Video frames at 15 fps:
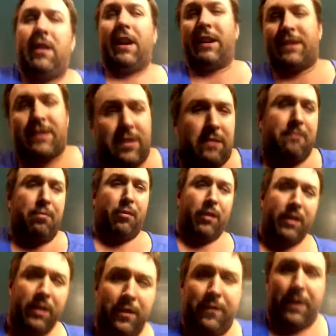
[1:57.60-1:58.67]
at some point
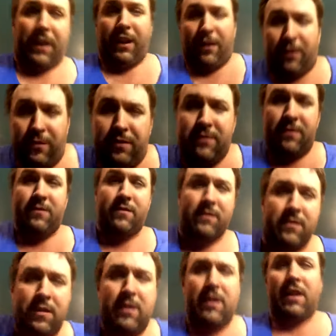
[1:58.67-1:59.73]
in the video,
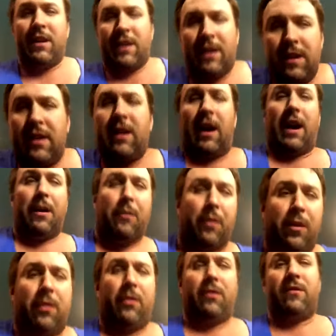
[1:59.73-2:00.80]
I
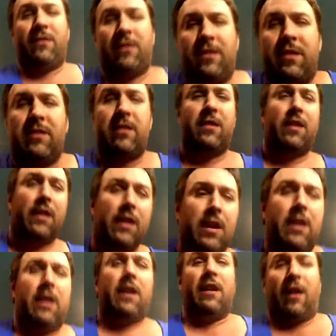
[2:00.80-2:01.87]
will
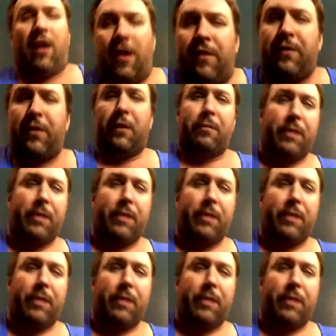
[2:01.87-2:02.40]
offer a